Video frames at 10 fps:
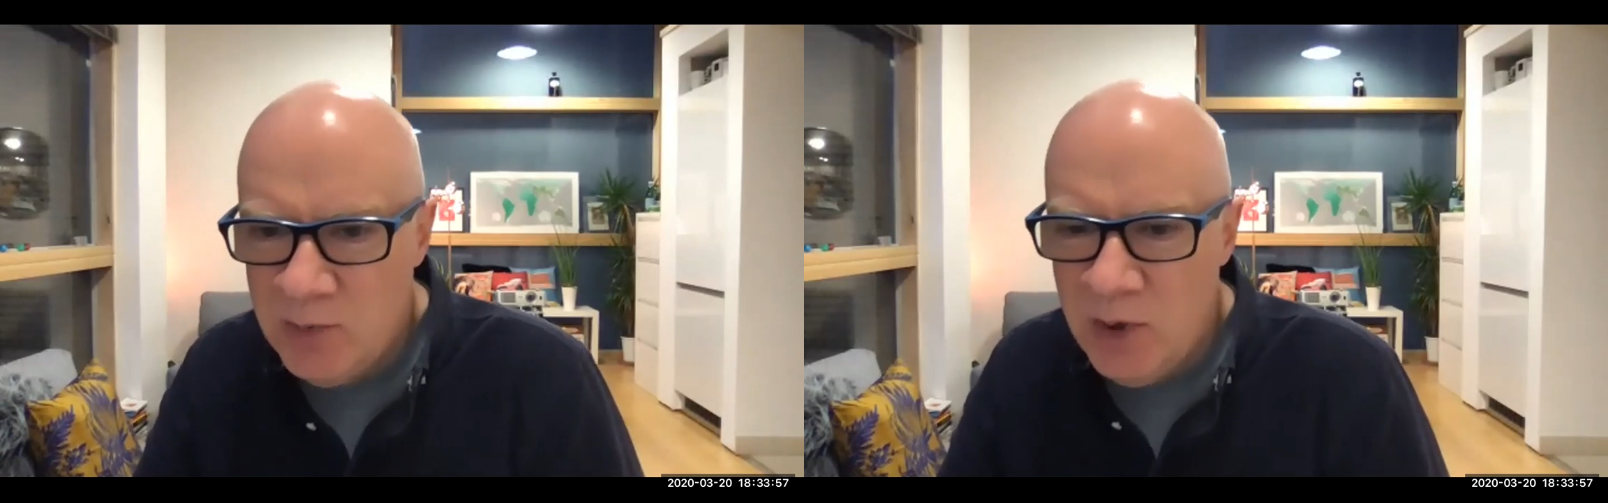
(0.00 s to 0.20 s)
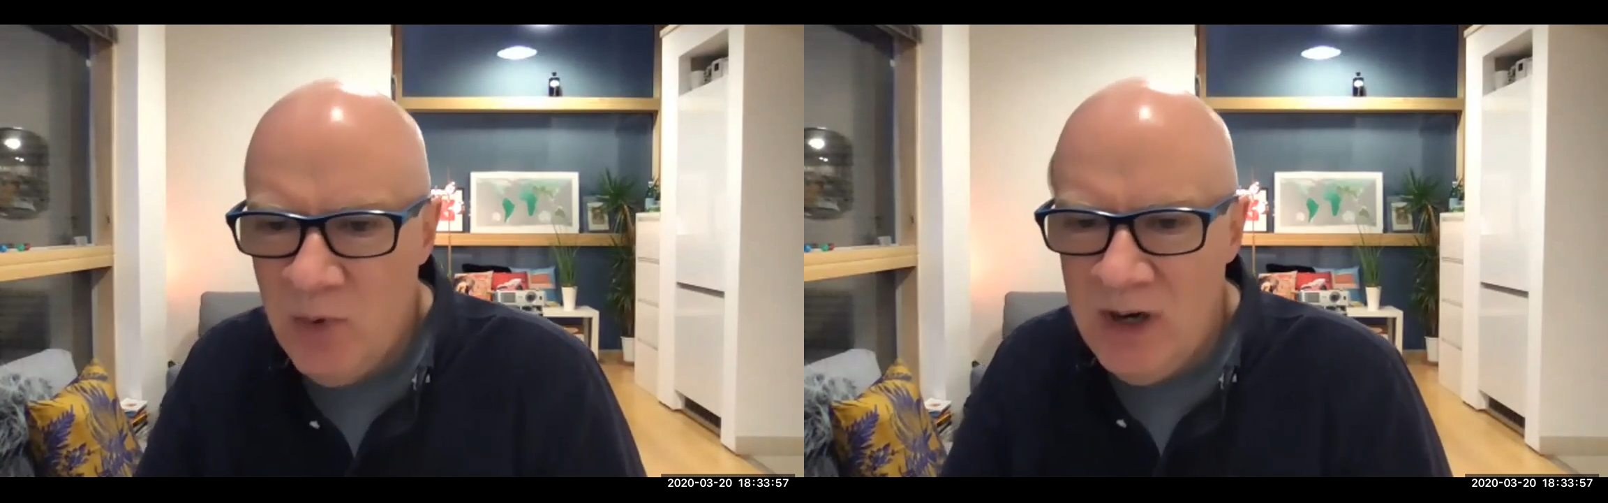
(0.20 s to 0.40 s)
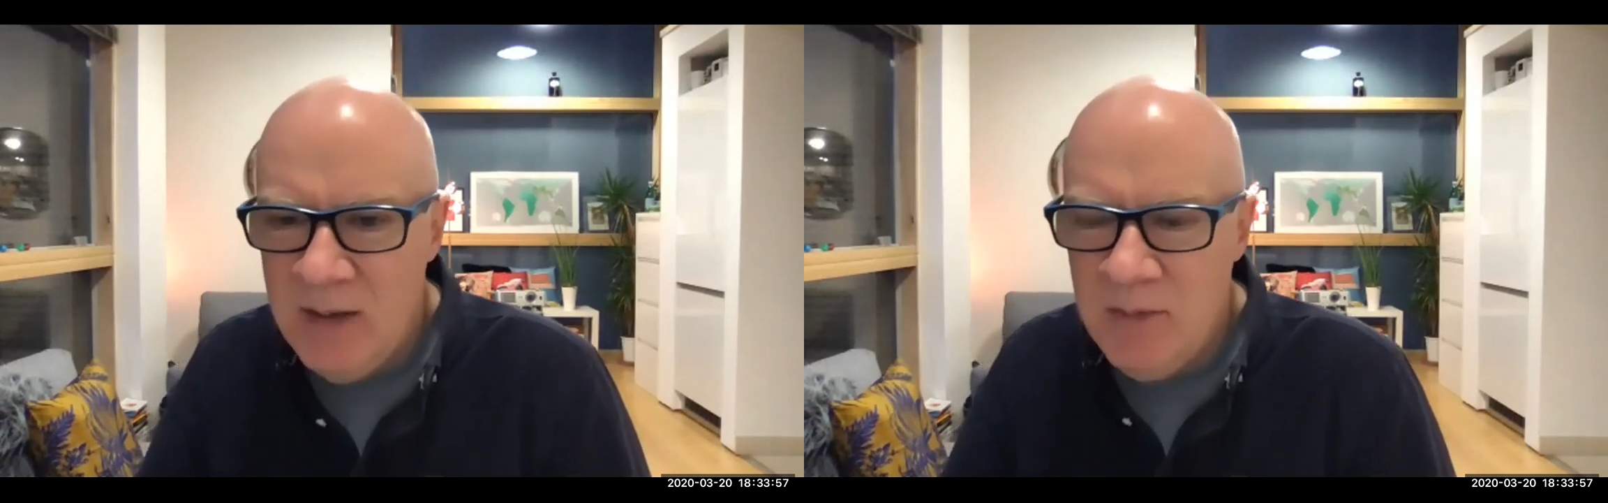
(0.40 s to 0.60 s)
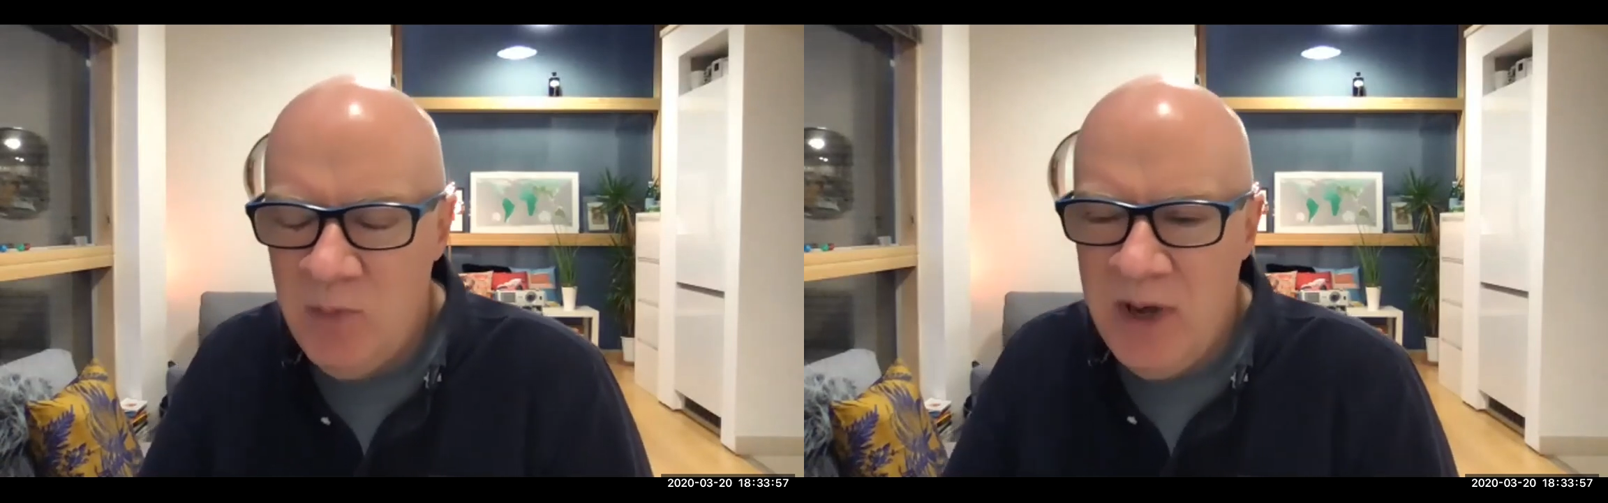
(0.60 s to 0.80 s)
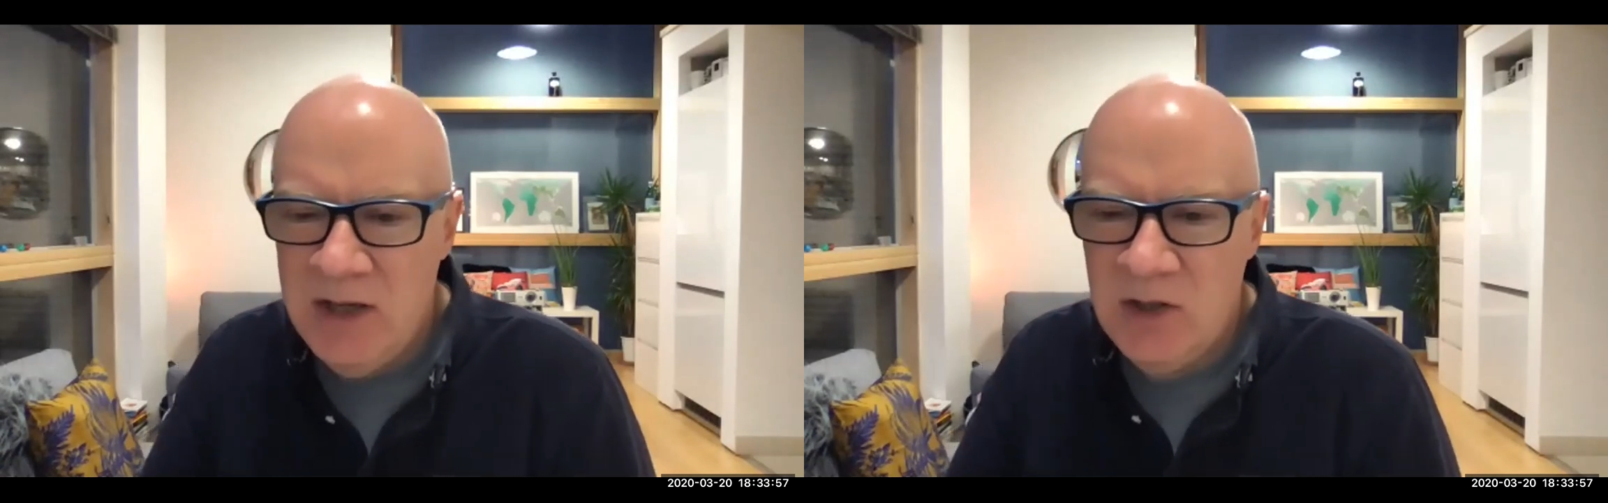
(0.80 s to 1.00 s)
but it won't let me
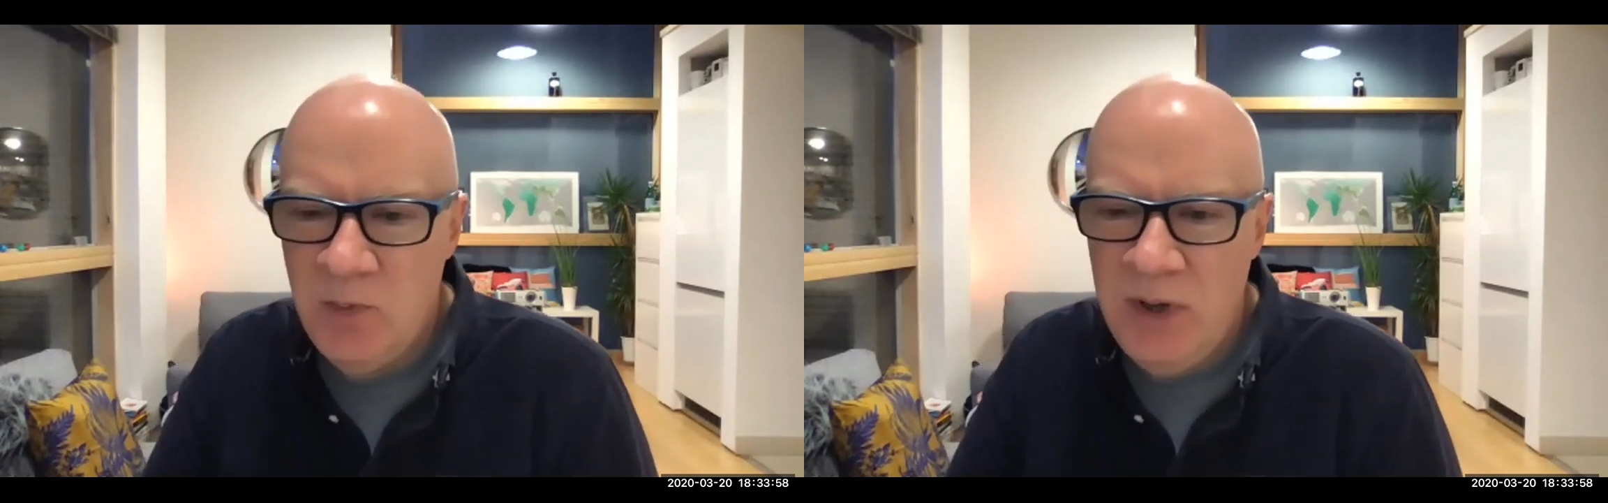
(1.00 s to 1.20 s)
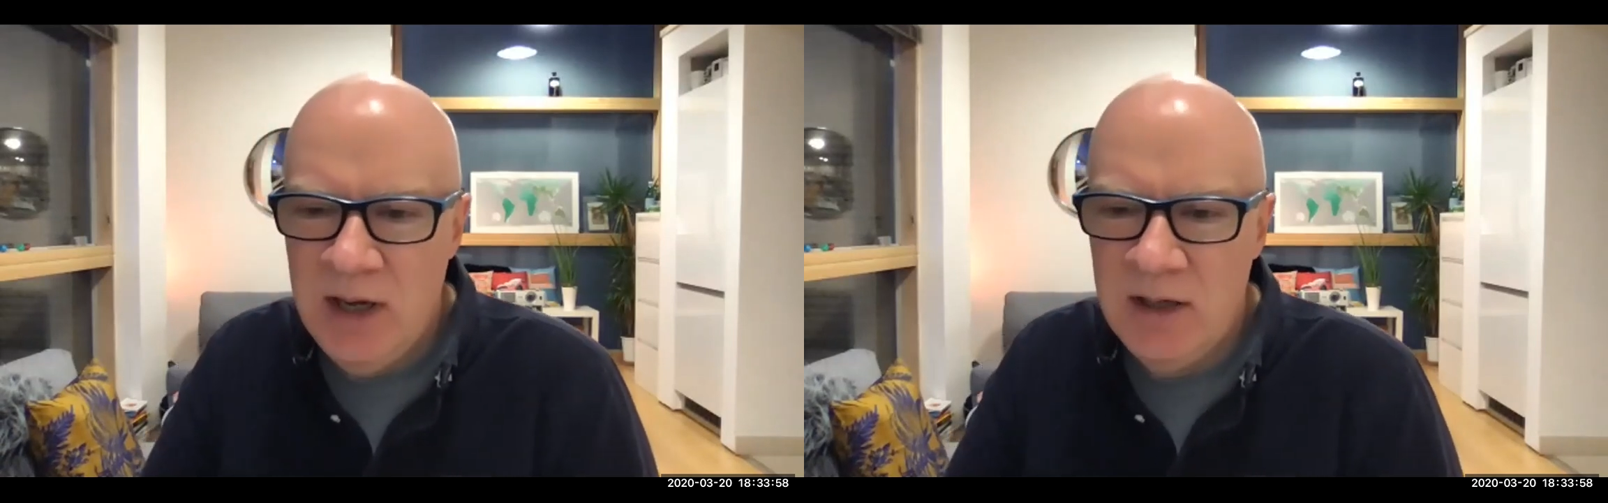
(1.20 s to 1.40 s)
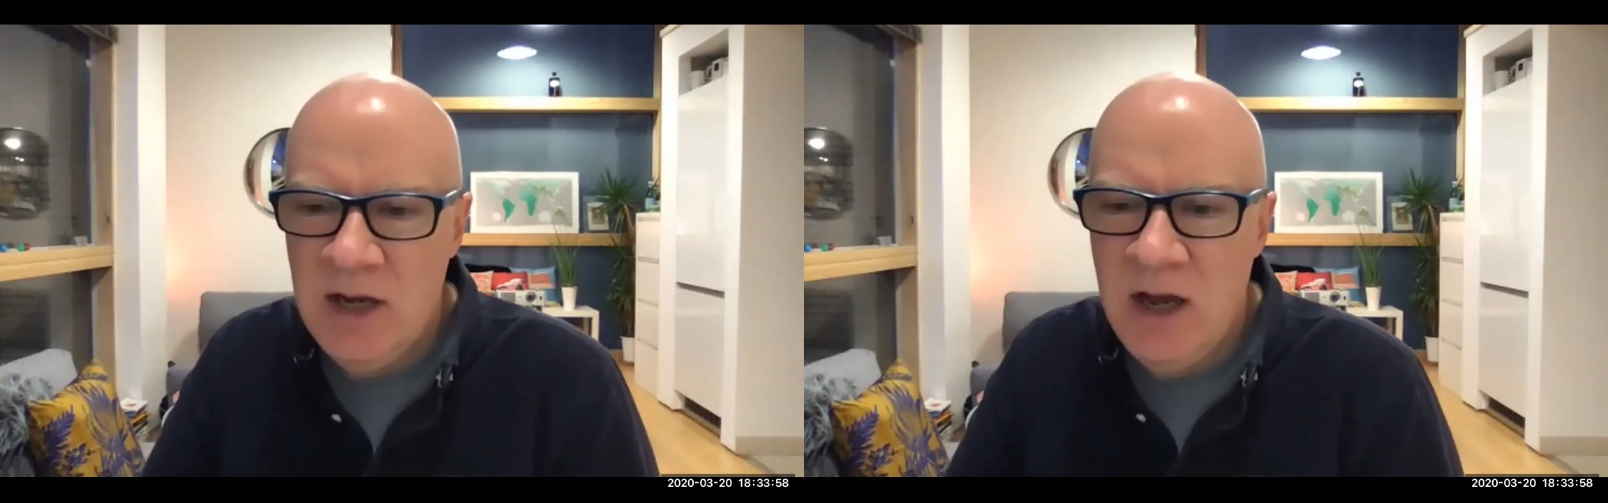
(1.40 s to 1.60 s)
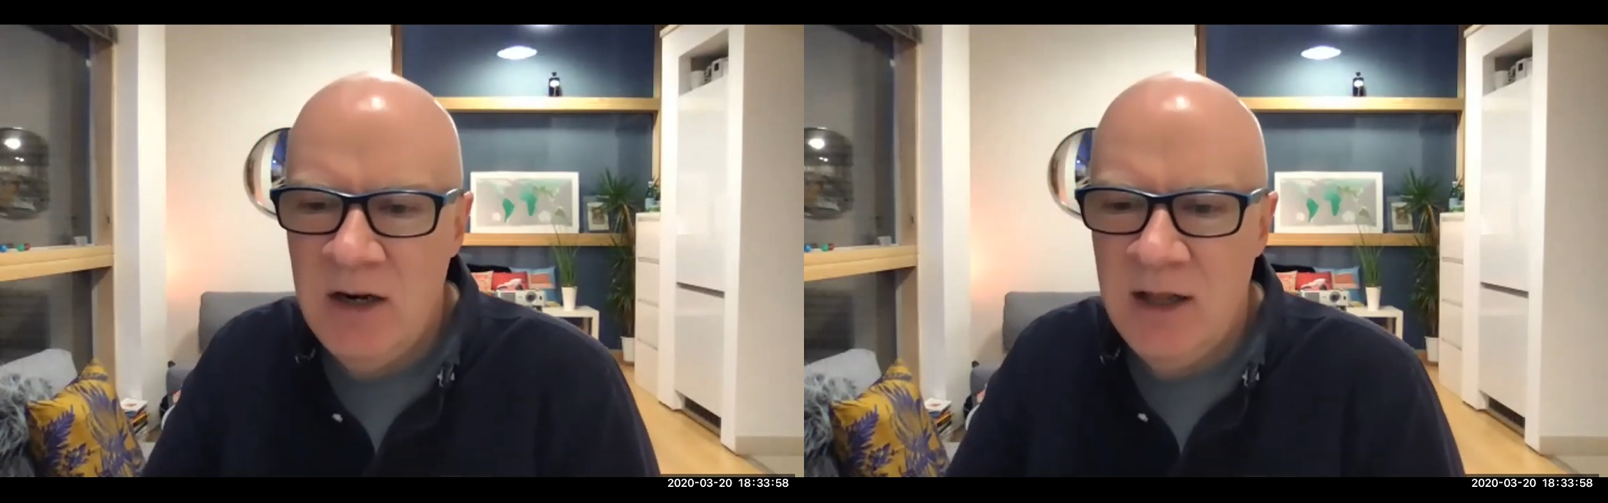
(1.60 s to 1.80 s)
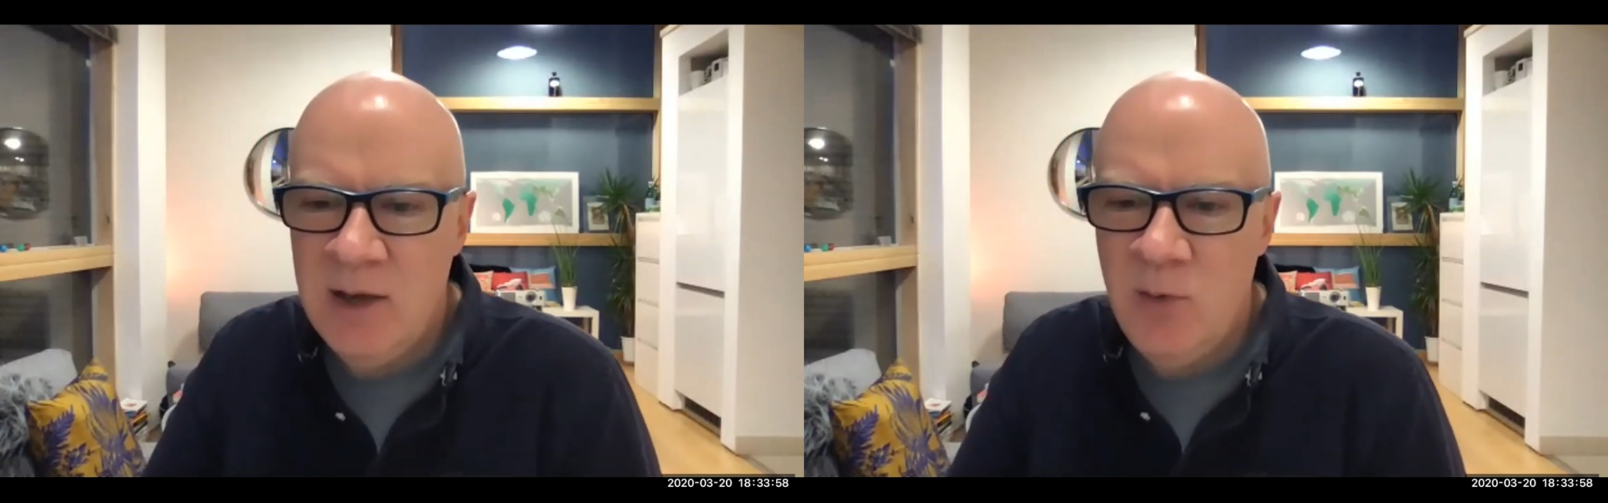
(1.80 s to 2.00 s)
paste a pic. No, I
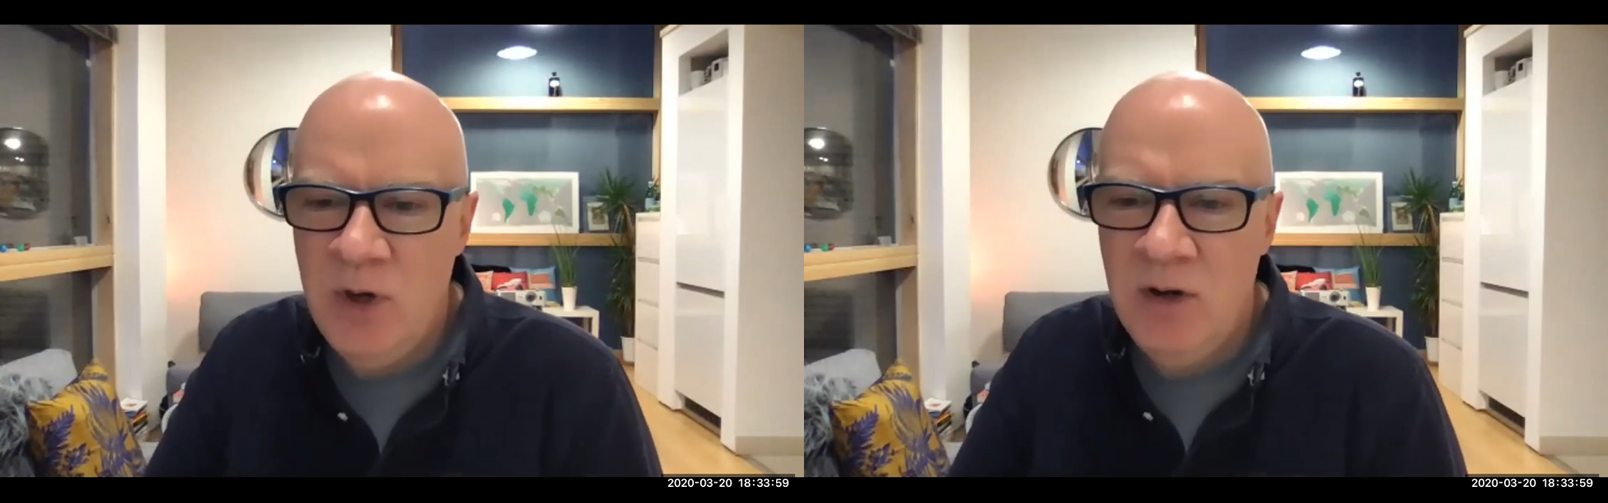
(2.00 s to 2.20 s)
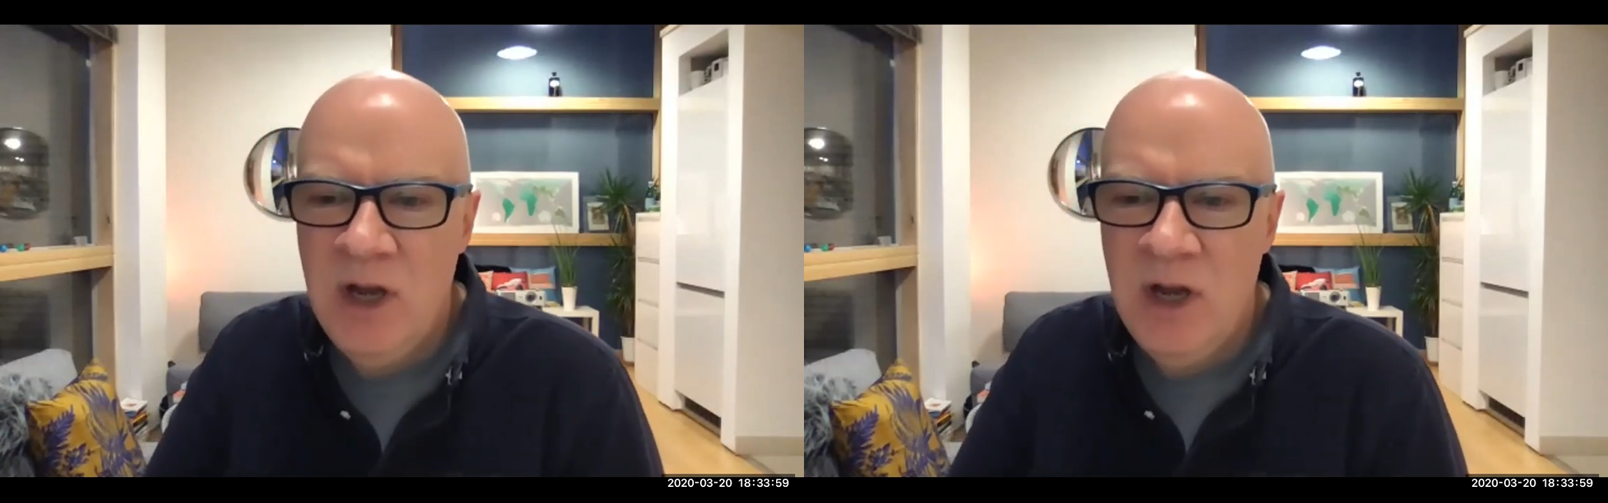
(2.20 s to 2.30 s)
don't think it will.